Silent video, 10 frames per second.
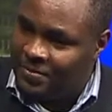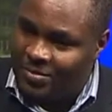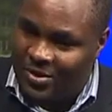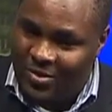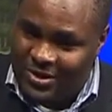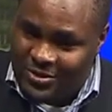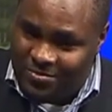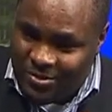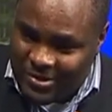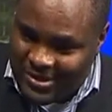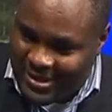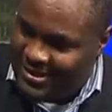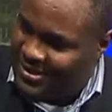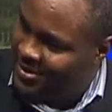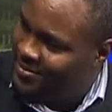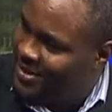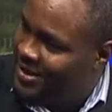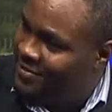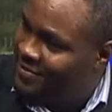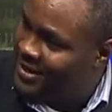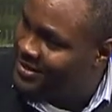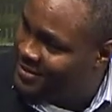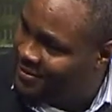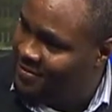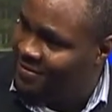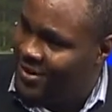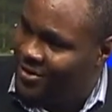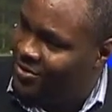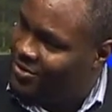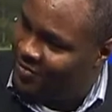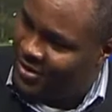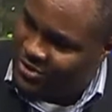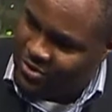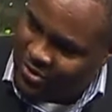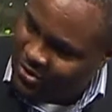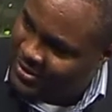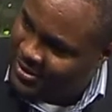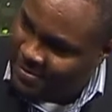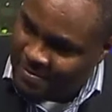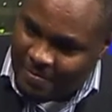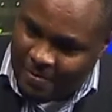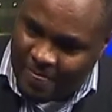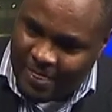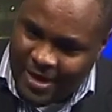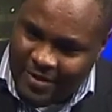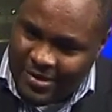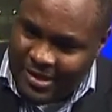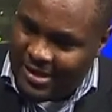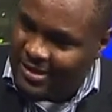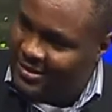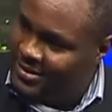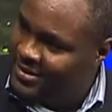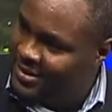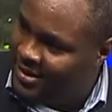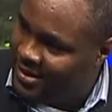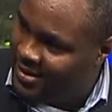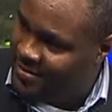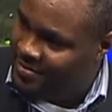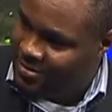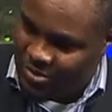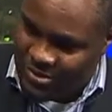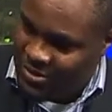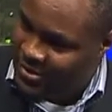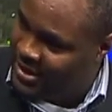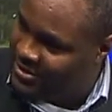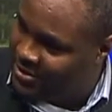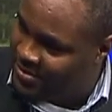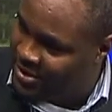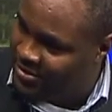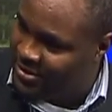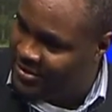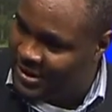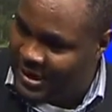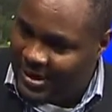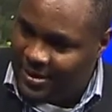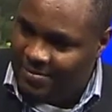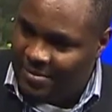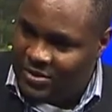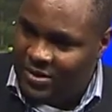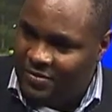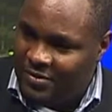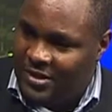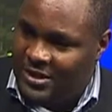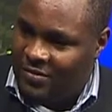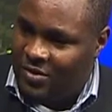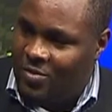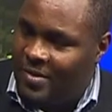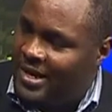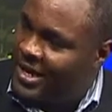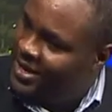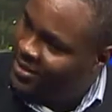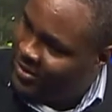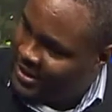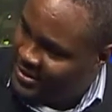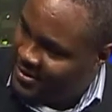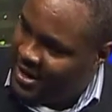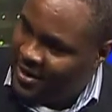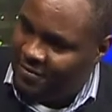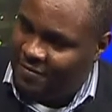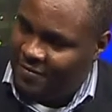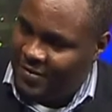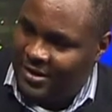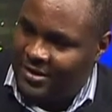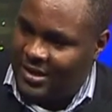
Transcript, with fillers: But once you put such a divisive and controversial clause, everything else goes away into the background. The person living with HIV who might otherwise have felt